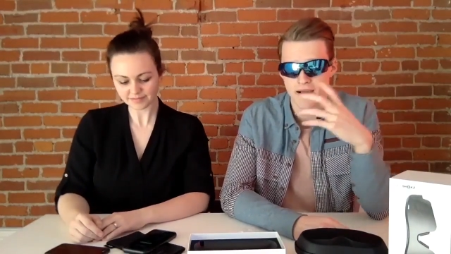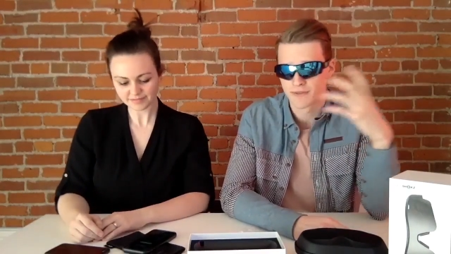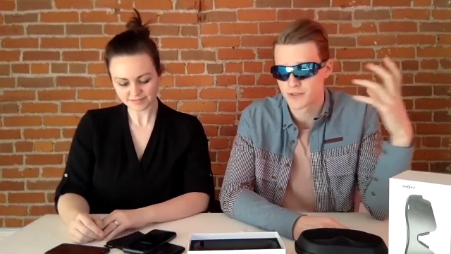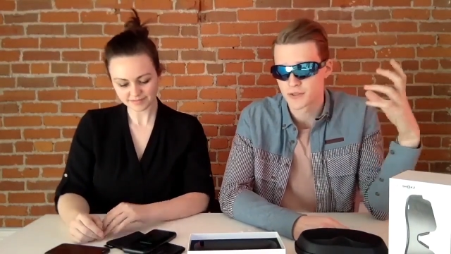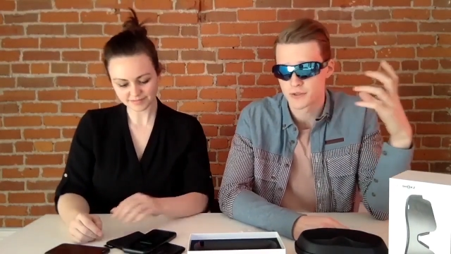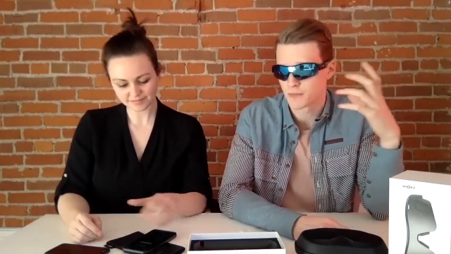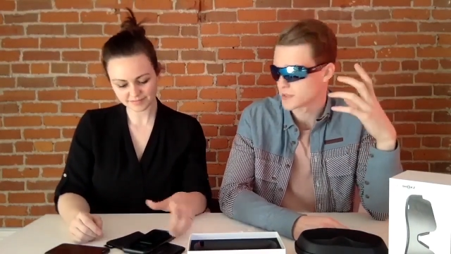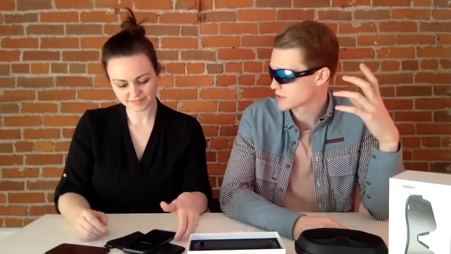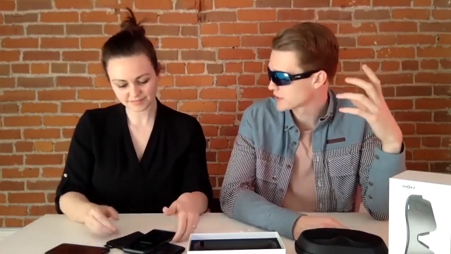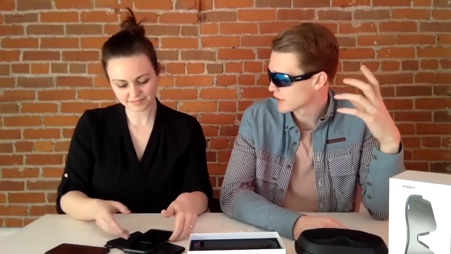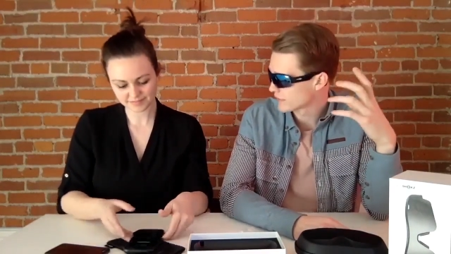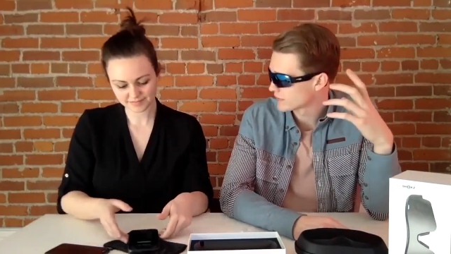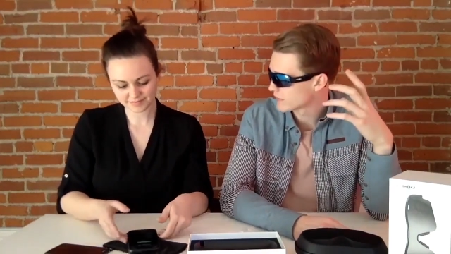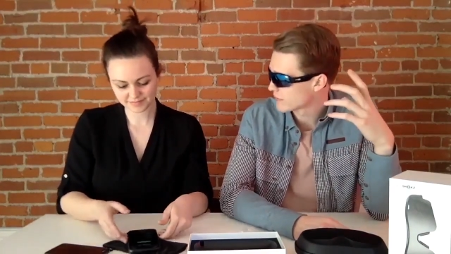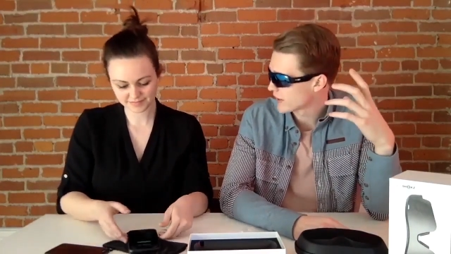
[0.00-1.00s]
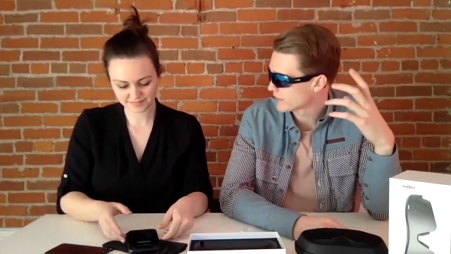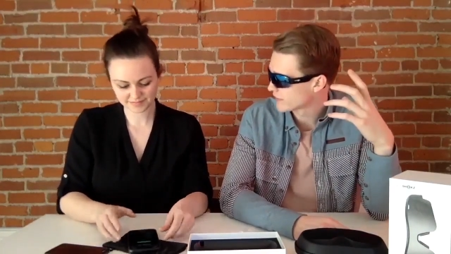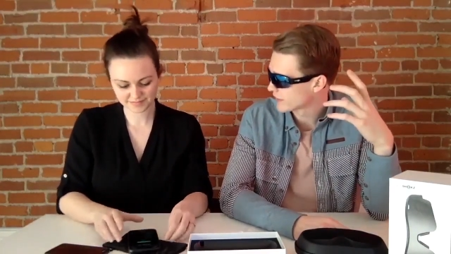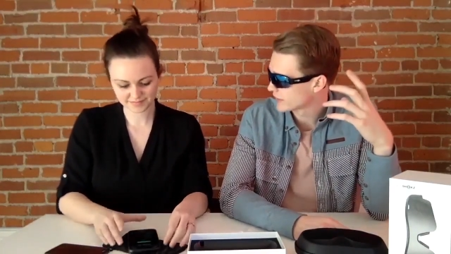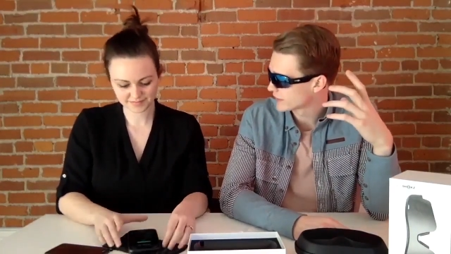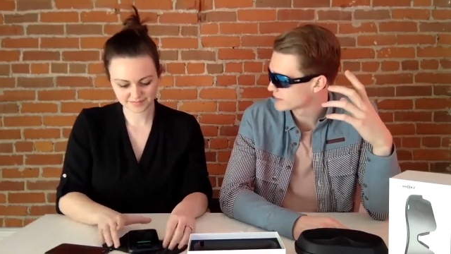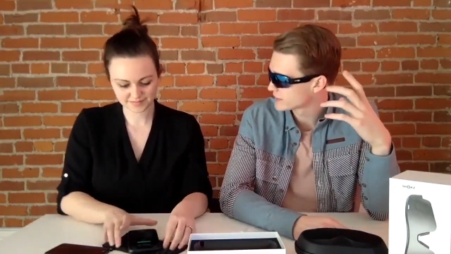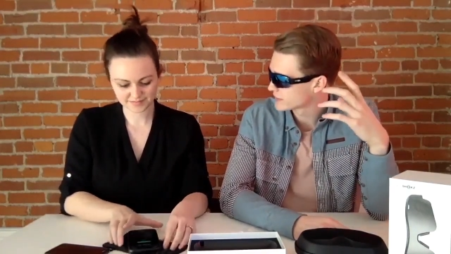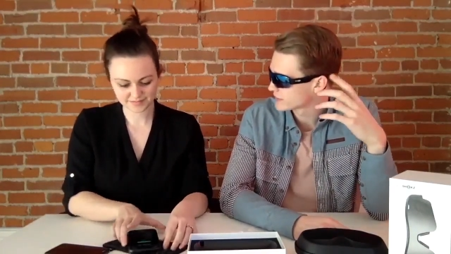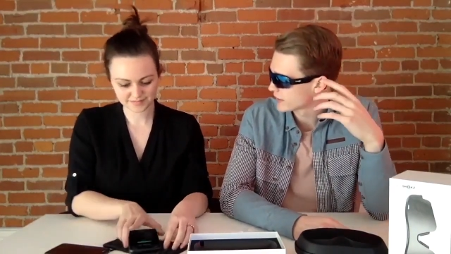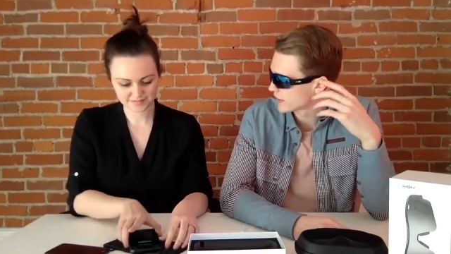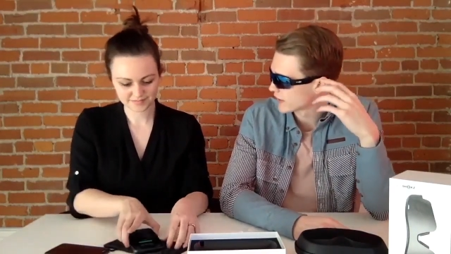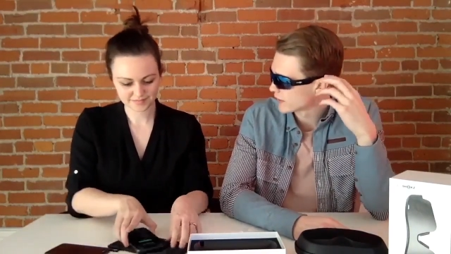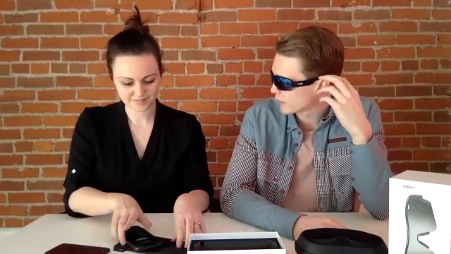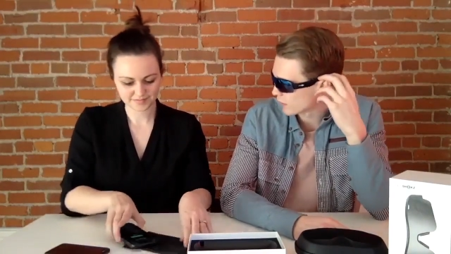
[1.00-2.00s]
Speaker 1: having too much stuff on my
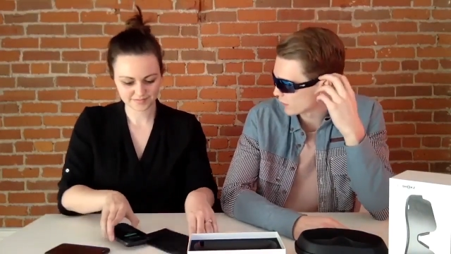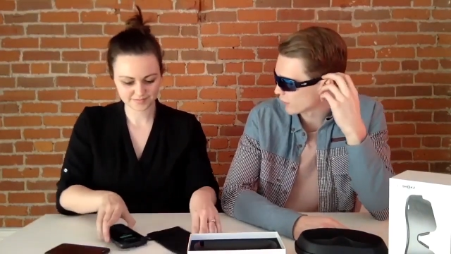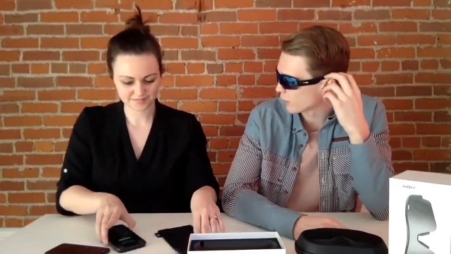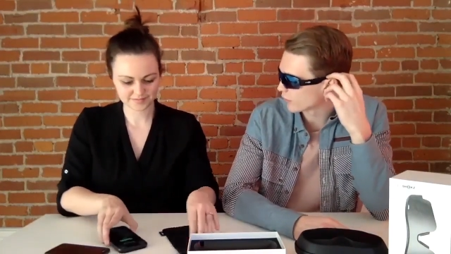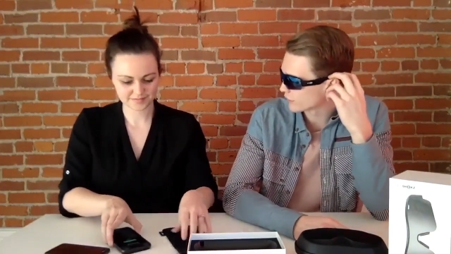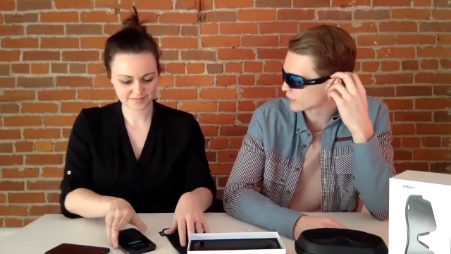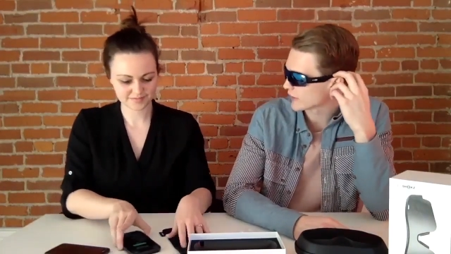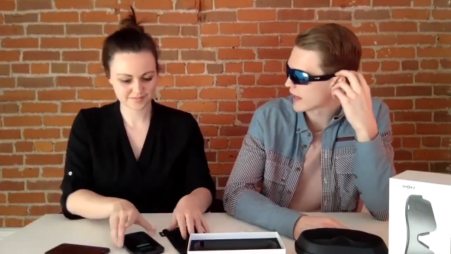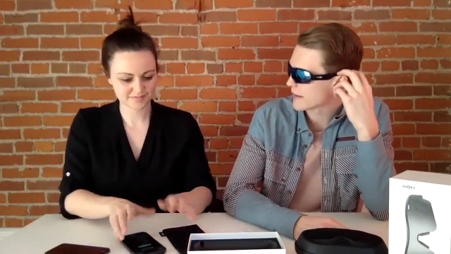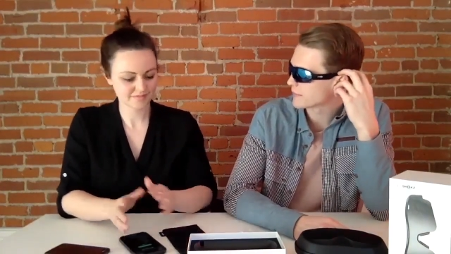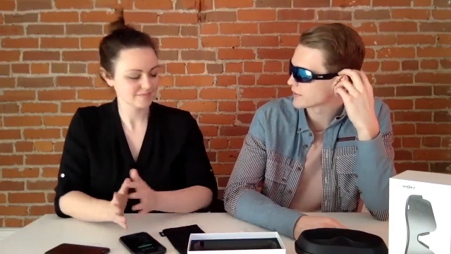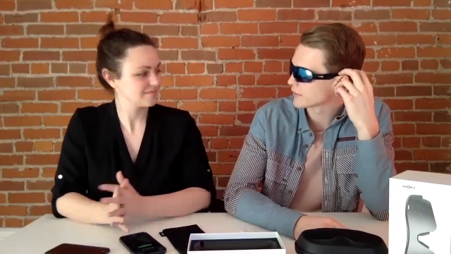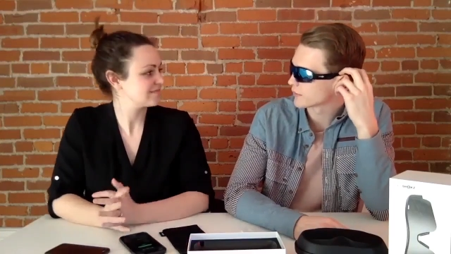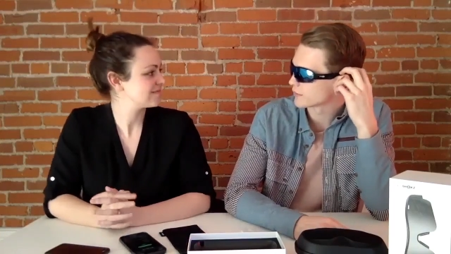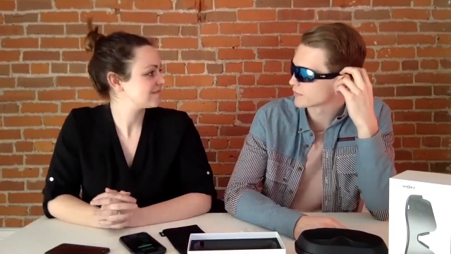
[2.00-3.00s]
face or overlapping